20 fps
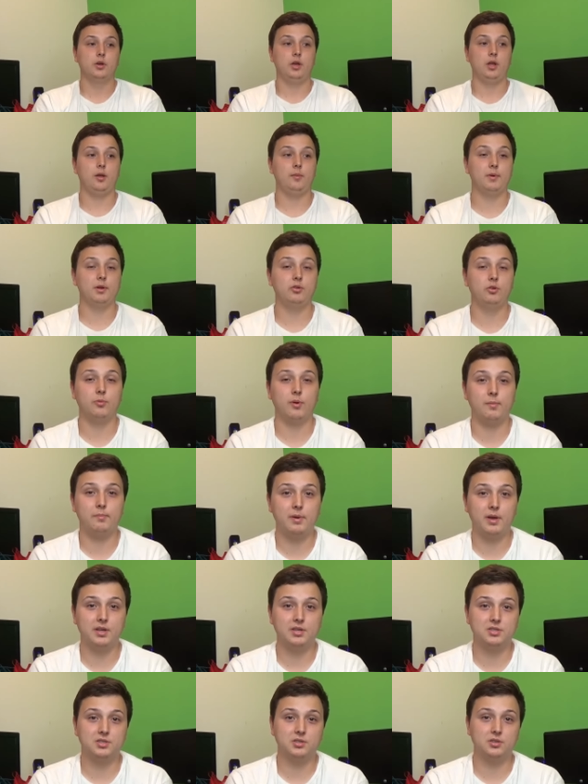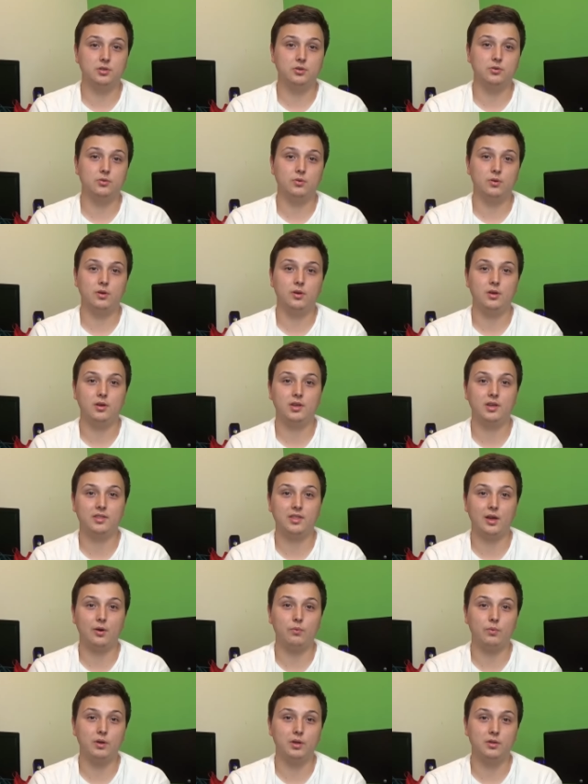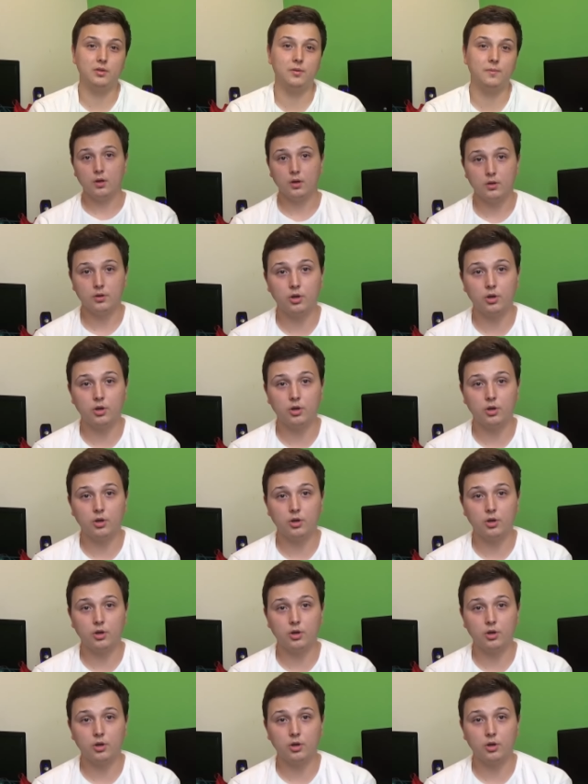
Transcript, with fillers: and I'm going to do my best to get that win.